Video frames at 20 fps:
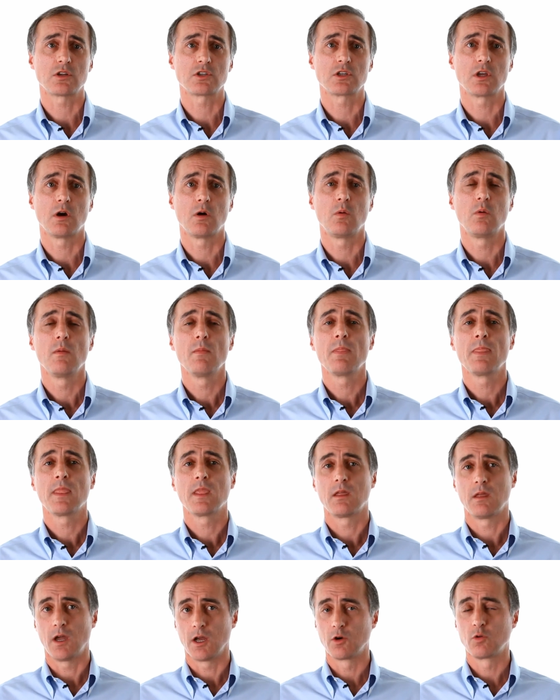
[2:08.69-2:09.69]
So
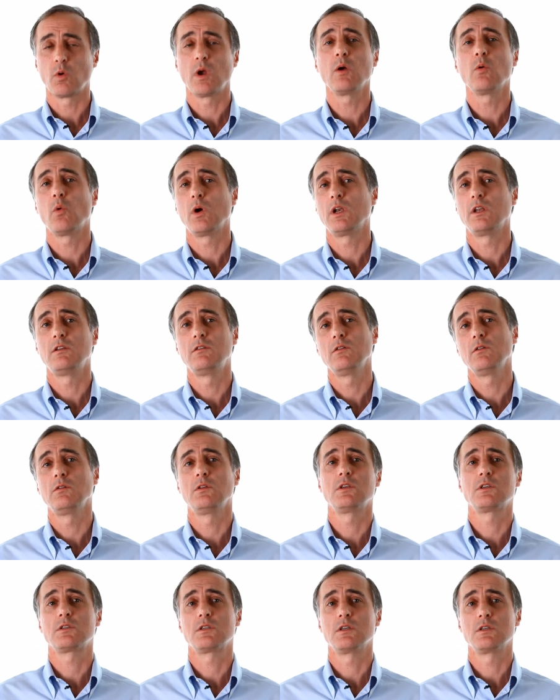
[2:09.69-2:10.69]
a great way to do
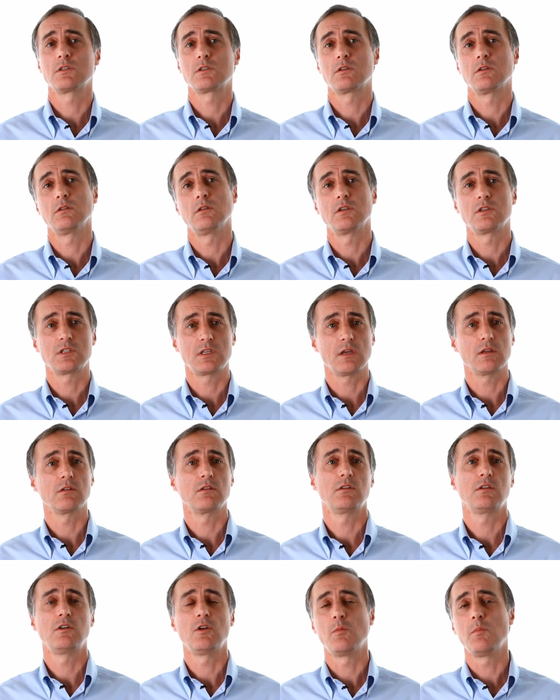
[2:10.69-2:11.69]
this is to the seller
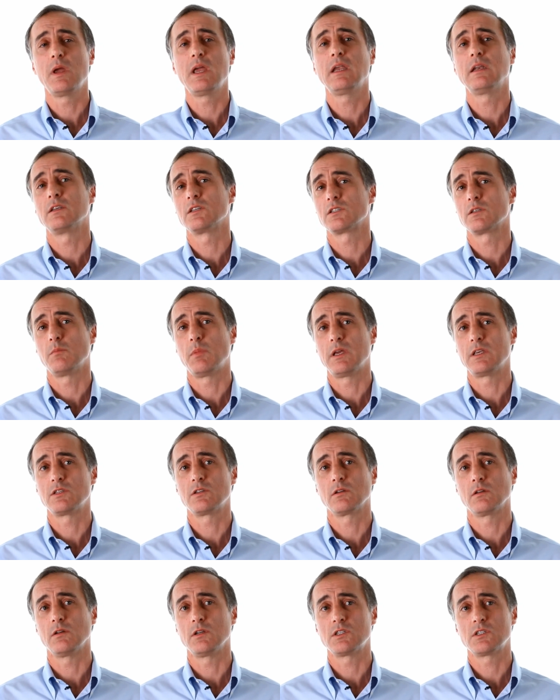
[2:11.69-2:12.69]
of the domain is to
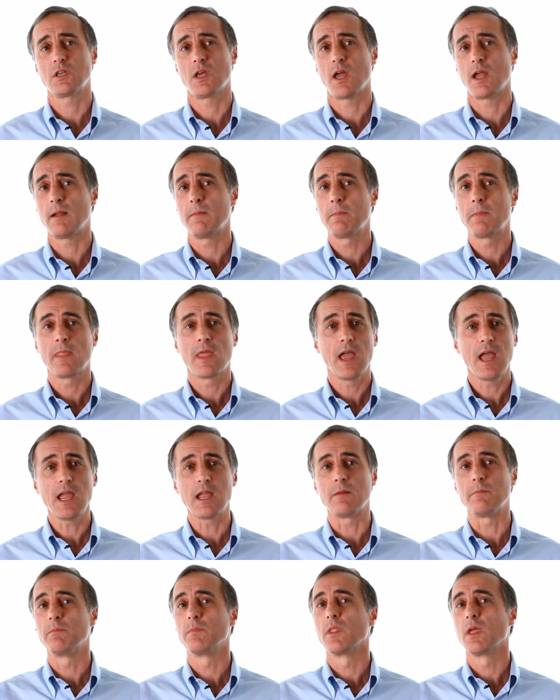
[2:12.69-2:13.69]
basically say,
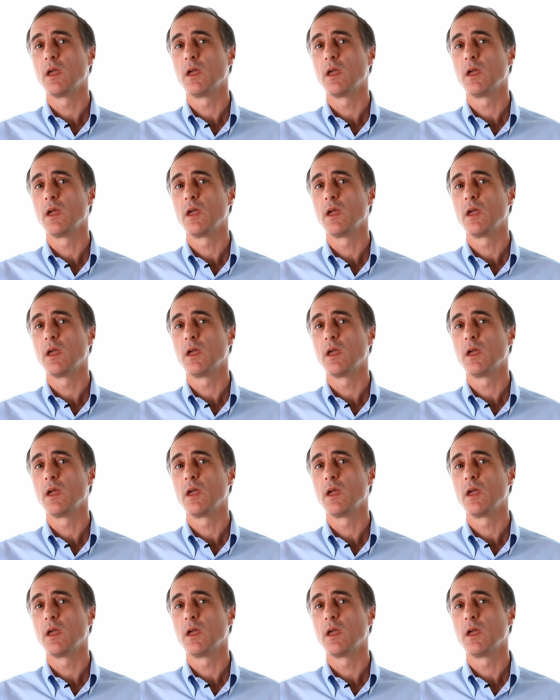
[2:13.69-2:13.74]
hey,